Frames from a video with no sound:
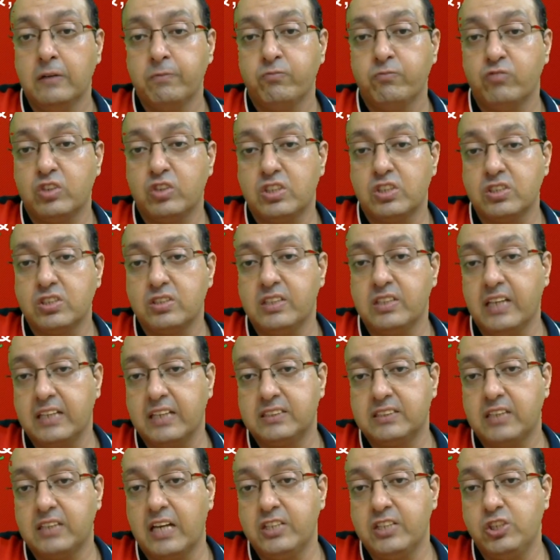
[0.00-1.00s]
which is the
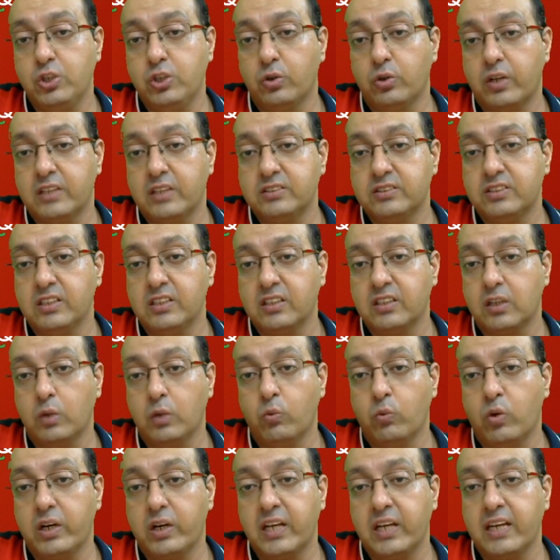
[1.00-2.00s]
angiotensin
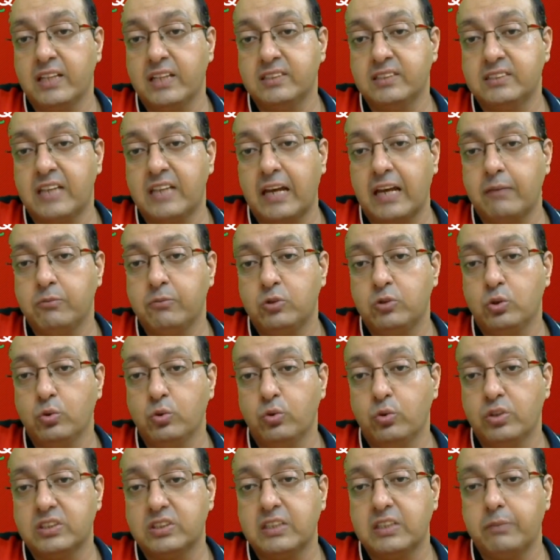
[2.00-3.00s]
converting enzyme
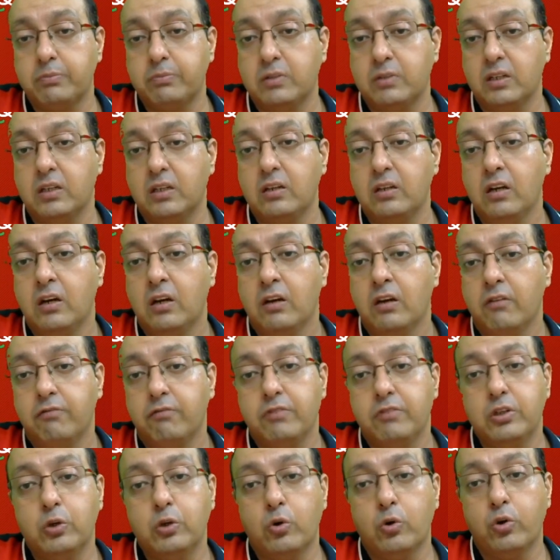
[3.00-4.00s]
2 receptor?
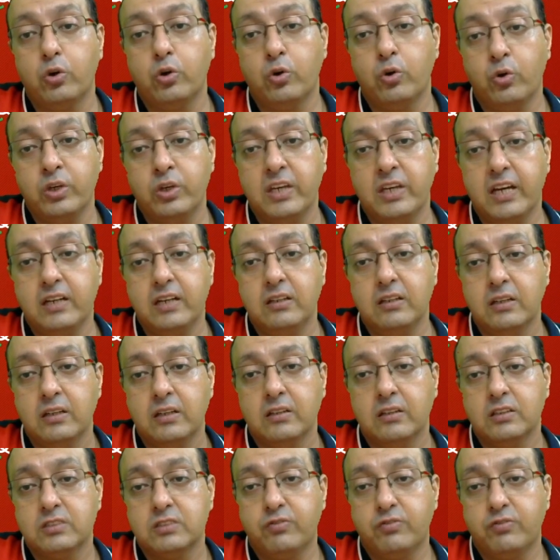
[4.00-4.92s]
We don't know yet.